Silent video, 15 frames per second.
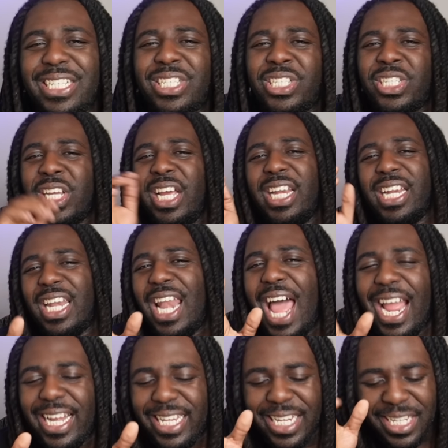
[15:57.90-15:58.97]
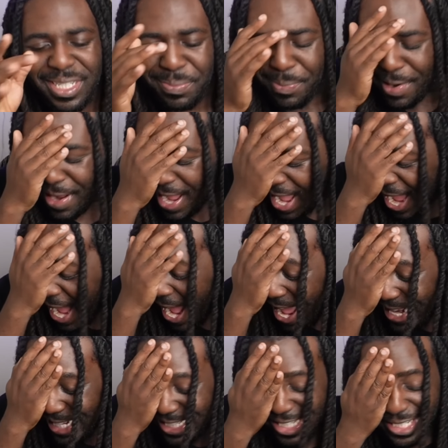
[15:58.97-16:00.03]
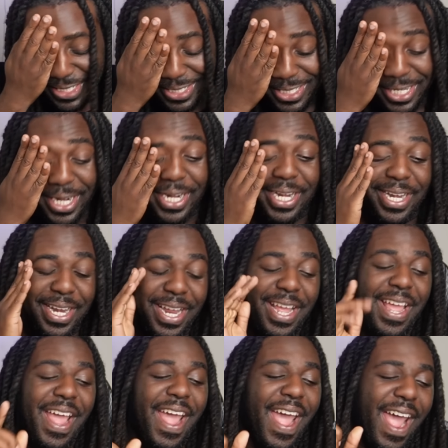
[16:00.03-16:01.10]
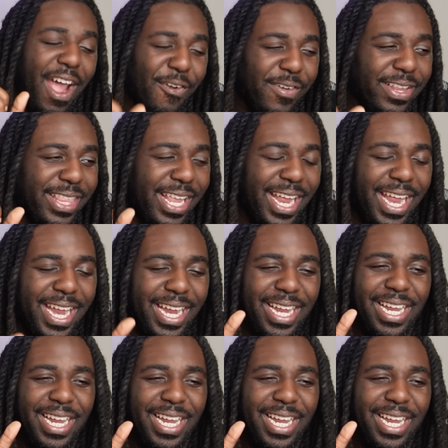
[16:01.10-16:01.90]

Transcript: shouldn't like this, bro. I honestly shouldn't. Everything